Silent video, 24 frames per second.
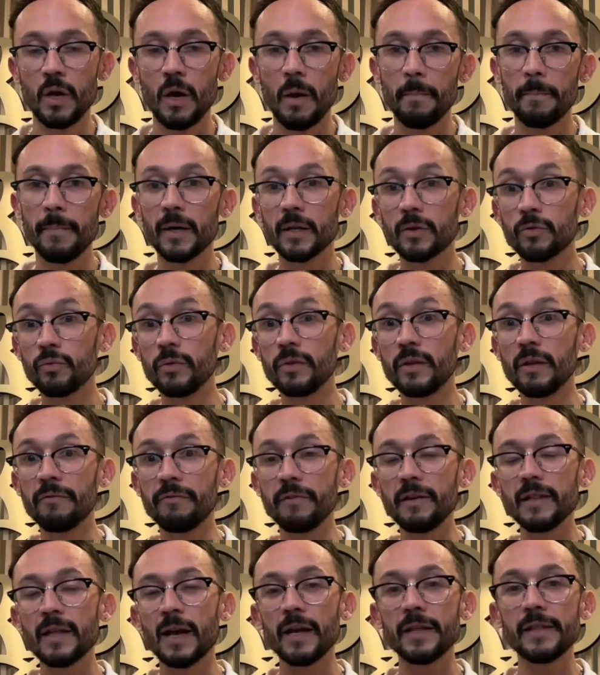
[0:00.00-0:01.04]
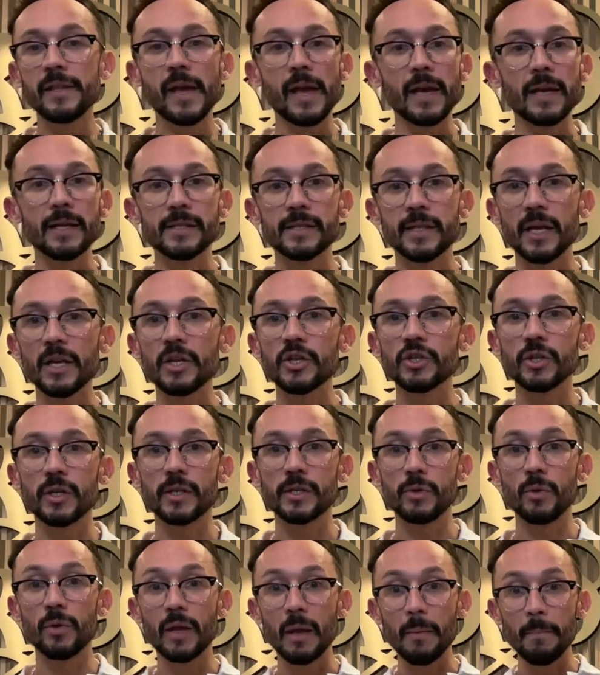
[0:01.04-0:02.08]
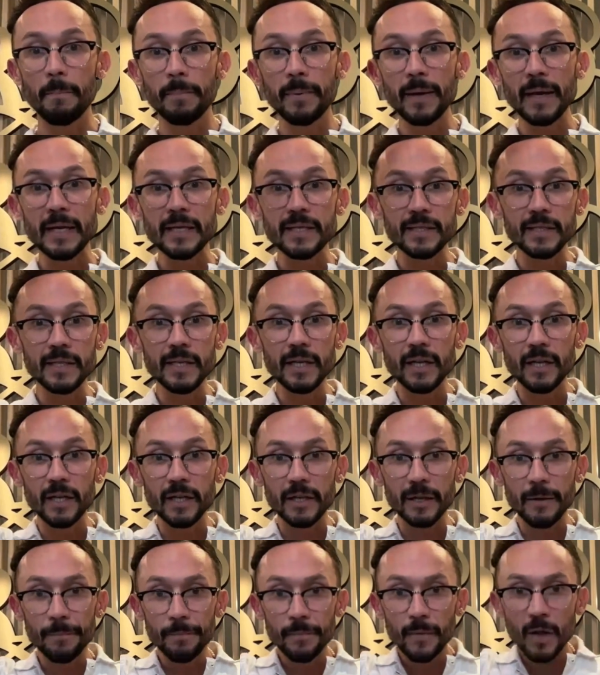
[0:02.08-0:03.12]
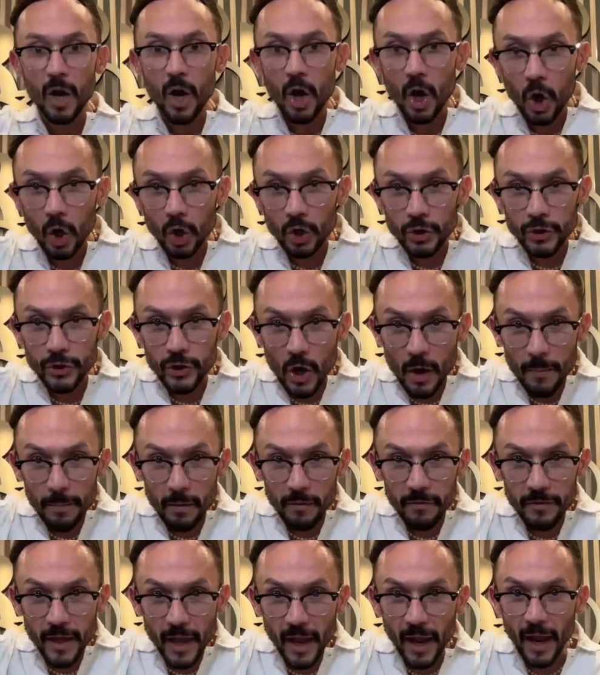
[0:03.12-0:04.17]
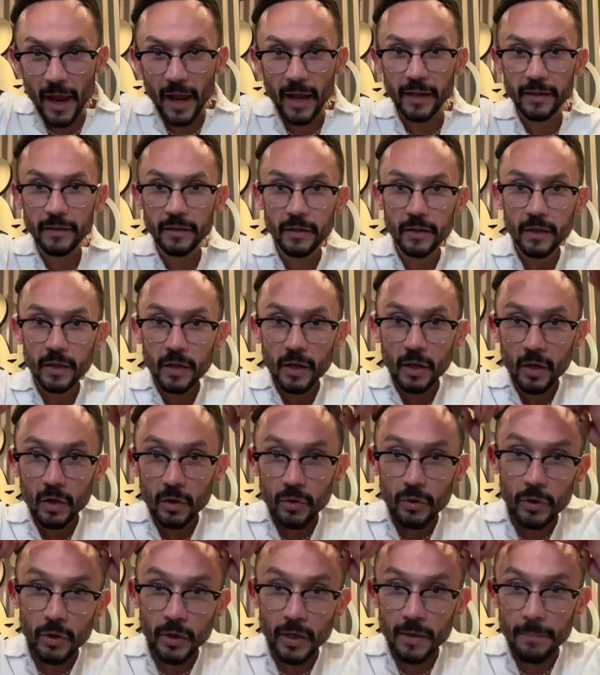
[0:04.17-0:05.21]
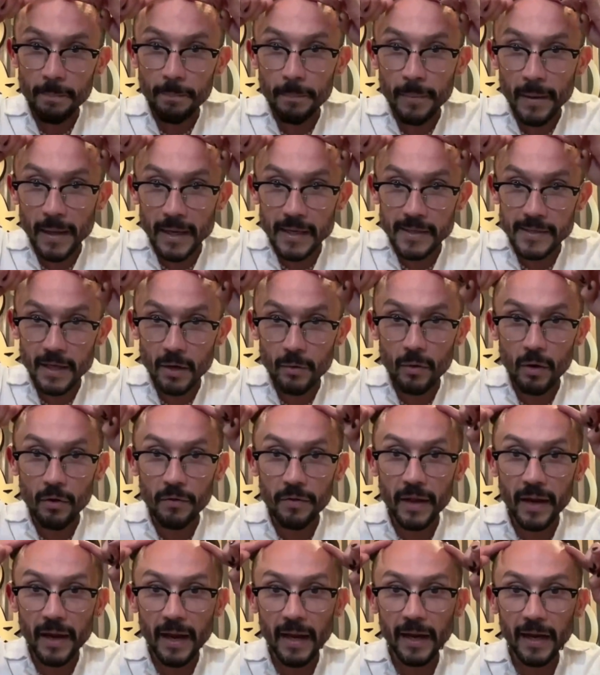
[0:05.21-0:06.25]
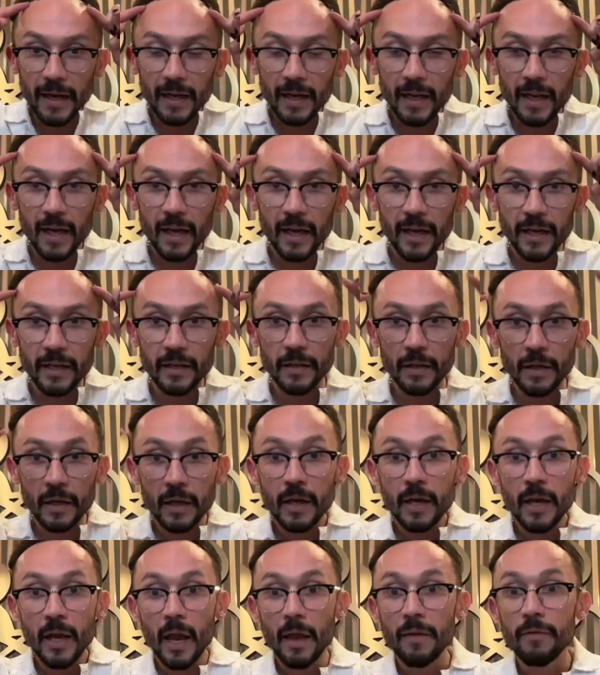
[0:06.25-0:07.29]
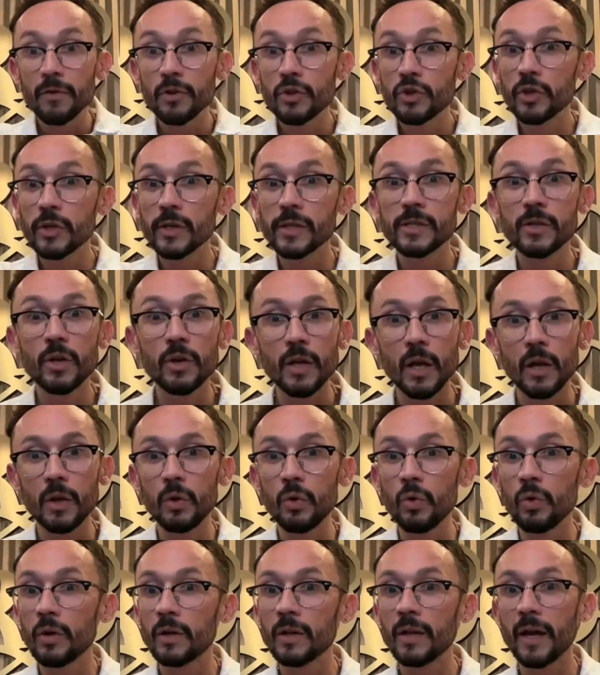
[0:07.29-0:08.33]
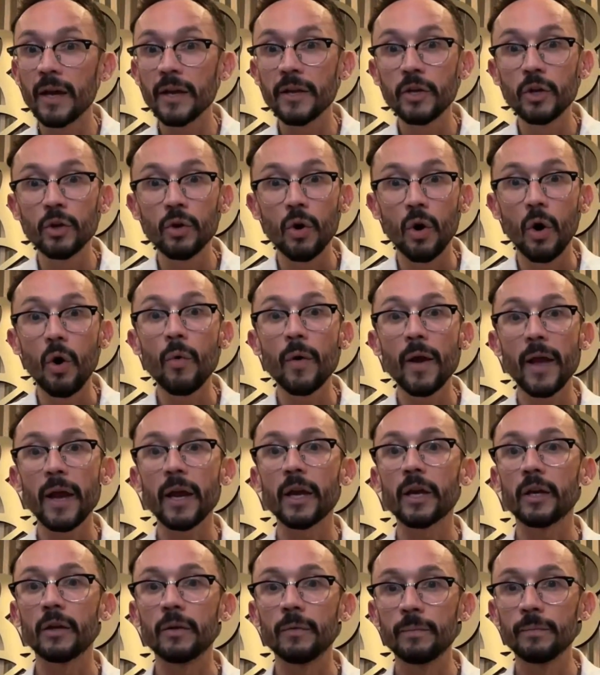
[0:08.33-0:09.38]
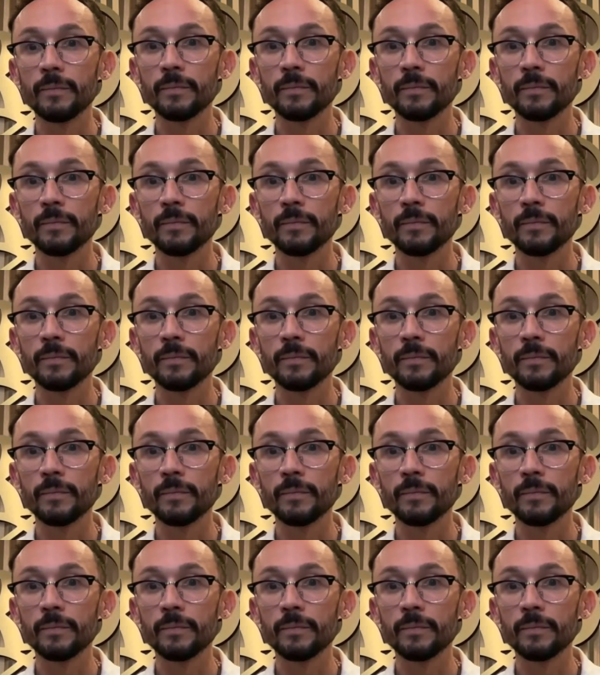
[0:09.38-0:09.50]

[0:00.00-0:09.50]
But with the V-Light hair extensions, you can place literally on top of the head. You can place around the hairline, and it's just gonna look like your own hair.